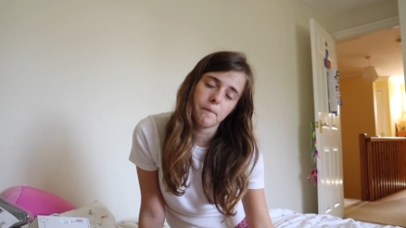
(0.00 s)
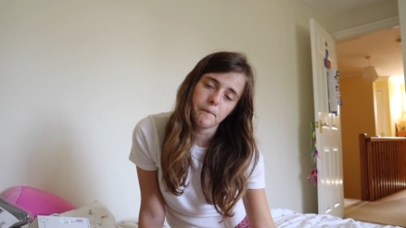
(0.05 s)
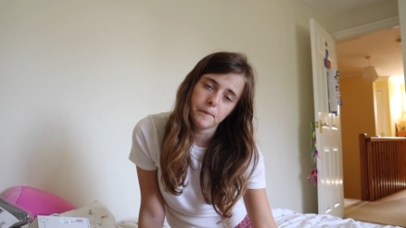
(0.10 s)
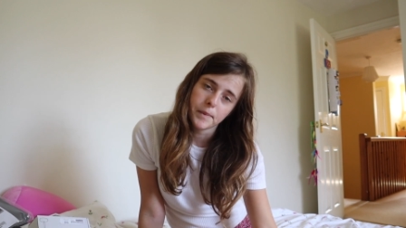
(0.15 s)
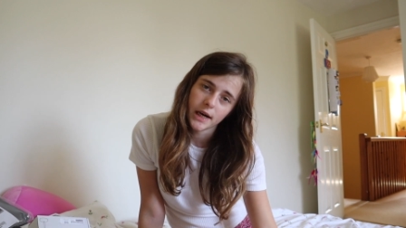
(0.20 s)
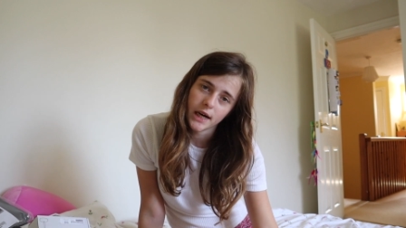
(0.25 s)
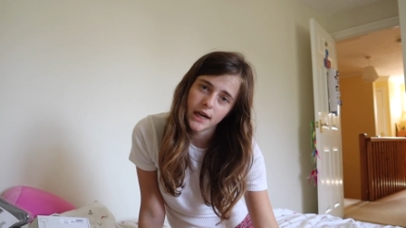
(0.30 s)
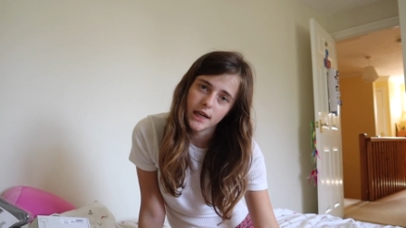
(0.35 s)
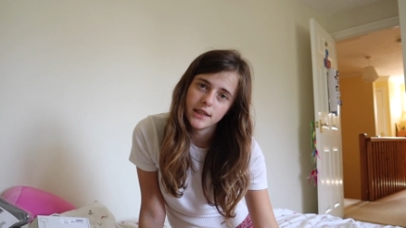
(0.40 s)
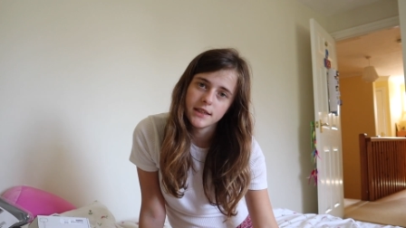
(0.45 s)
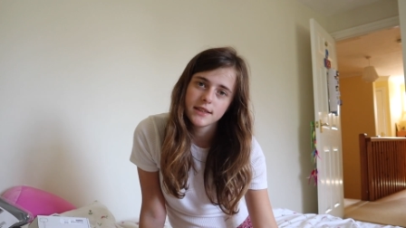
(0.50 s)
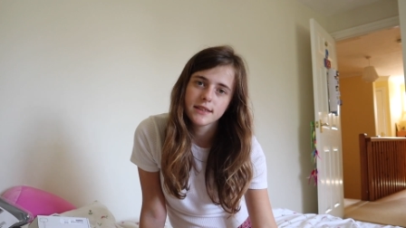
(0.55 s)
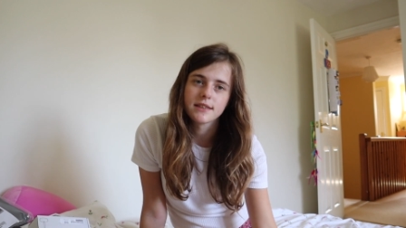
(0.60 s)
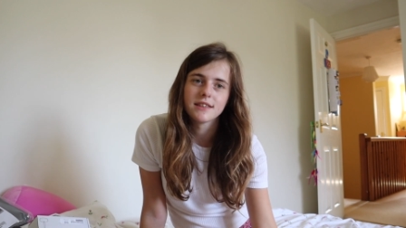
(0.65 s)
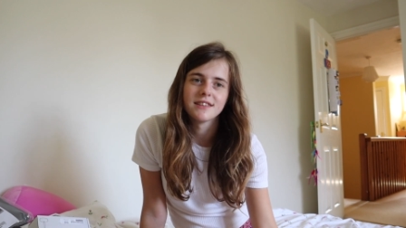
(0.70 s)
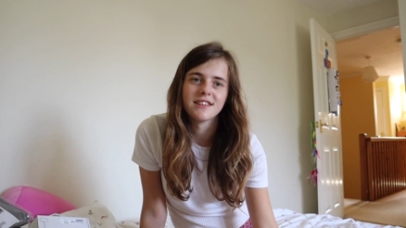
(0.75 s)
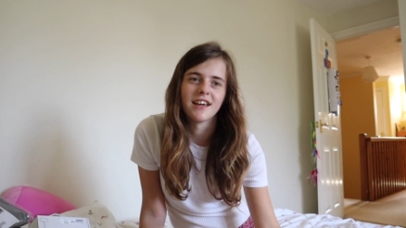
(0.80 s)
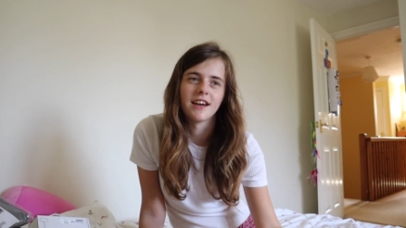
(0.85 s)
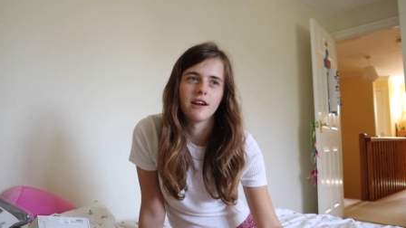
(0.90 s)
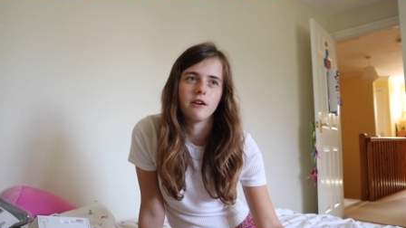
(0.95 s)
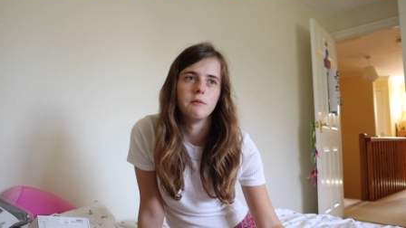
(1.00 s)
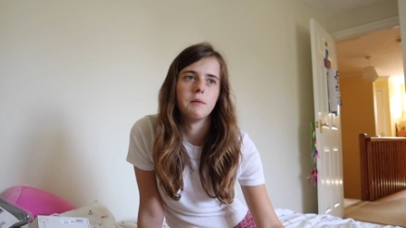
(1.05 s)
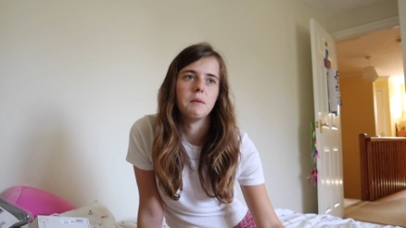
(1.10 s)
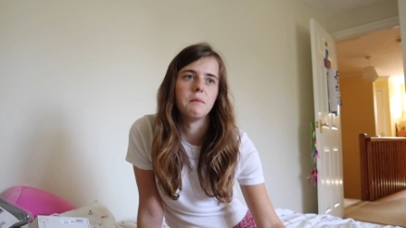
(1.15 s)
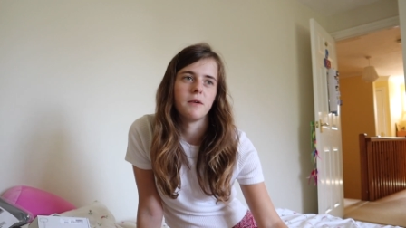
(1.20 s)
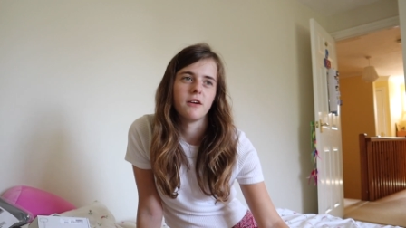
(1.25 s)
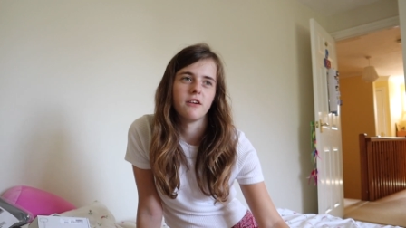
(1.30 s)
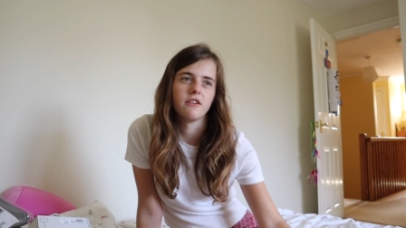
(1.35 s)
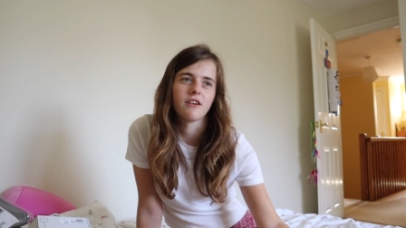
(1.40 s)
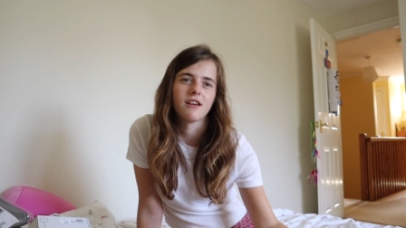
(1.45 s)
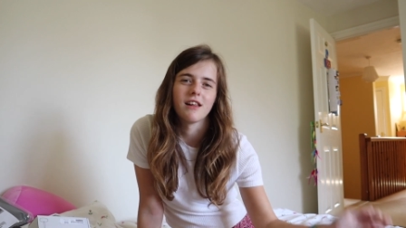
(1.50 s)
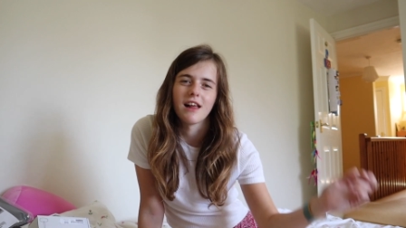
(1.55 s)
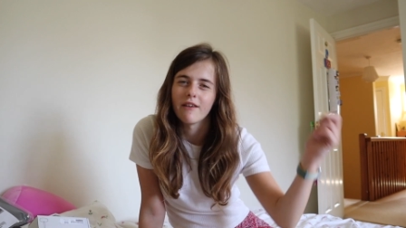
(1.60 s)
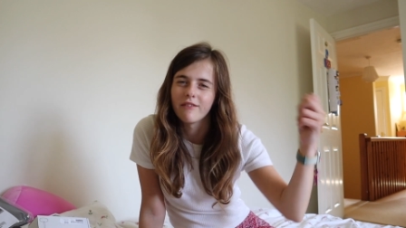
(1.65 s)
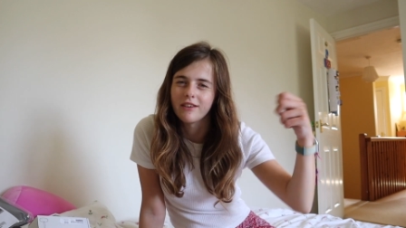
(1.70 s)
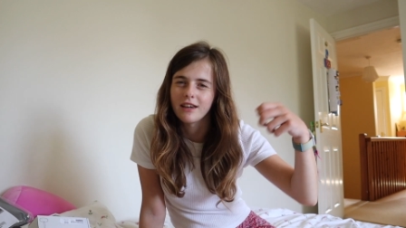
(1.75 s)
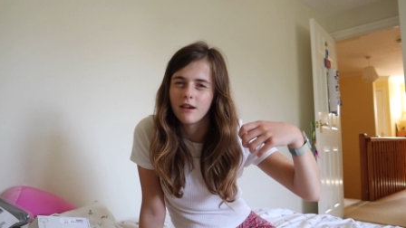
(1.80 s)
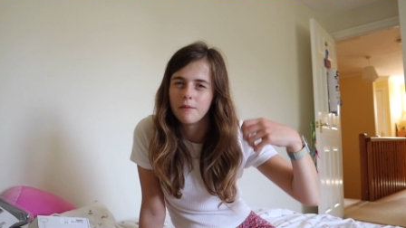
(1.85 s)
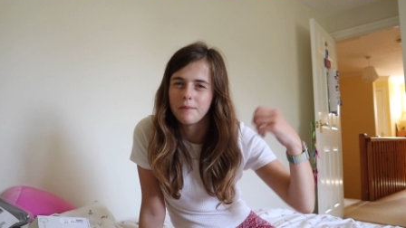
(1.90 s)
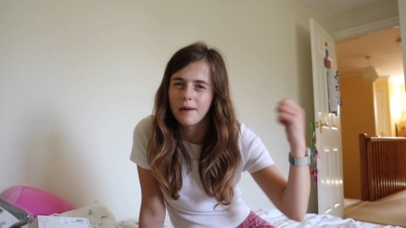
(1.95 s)
but then I remembered I'll have
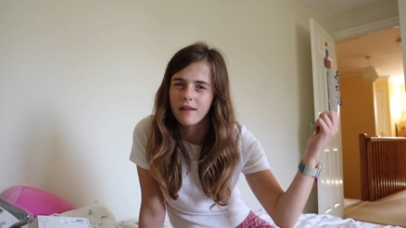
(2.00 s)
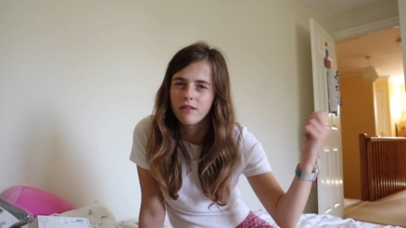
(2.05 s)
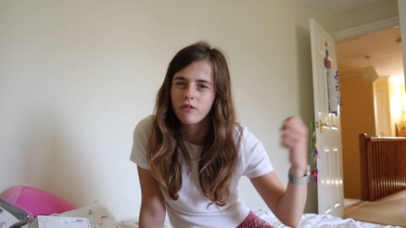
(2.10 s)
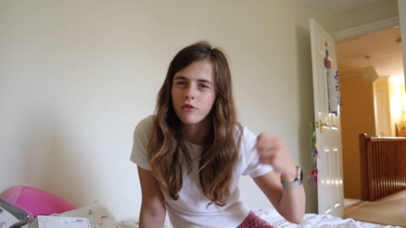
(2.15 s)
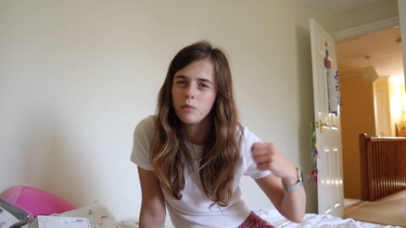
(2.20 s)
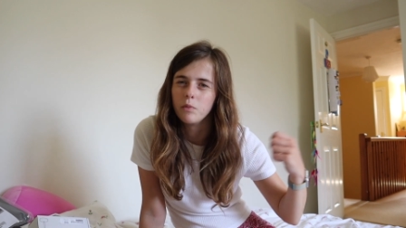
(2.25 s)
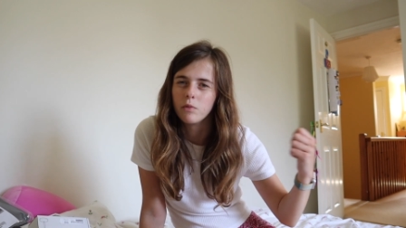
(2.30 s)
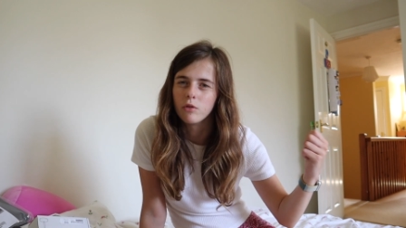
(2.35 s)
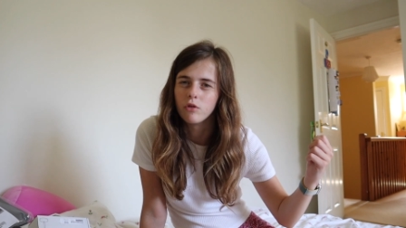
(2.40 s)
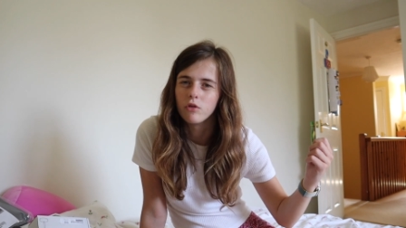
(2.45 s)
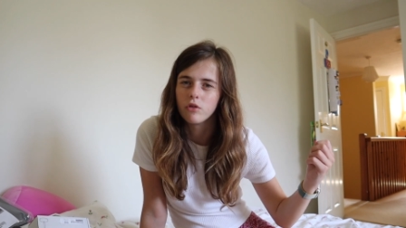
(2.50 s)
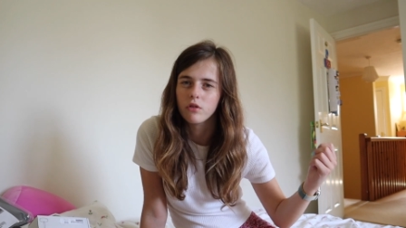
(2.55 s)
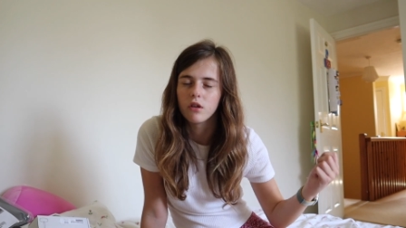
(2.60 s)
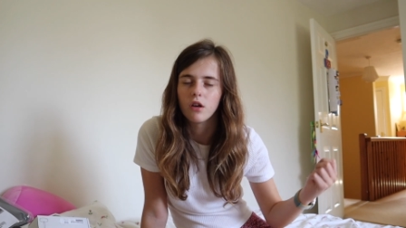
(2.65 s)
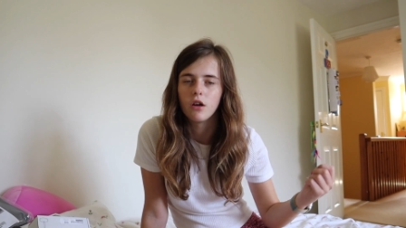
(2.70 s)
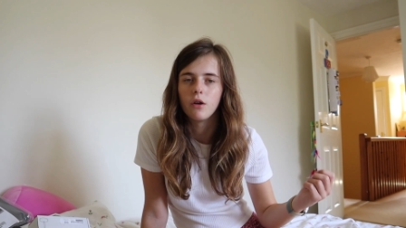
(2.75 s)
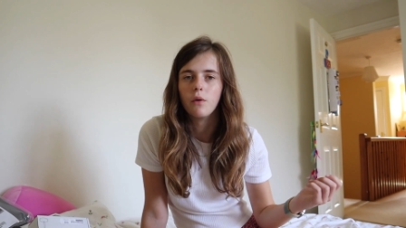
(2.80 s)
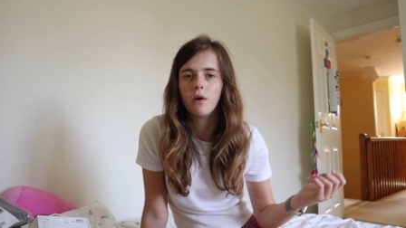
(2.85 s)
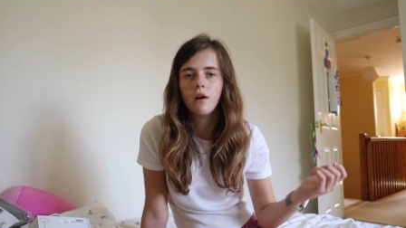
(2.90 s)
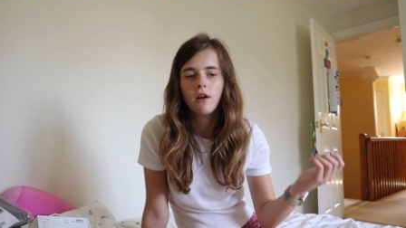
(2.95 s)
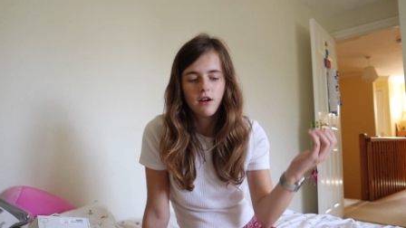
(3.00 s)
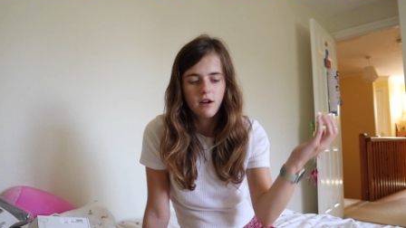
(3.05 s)
like a bathroom door so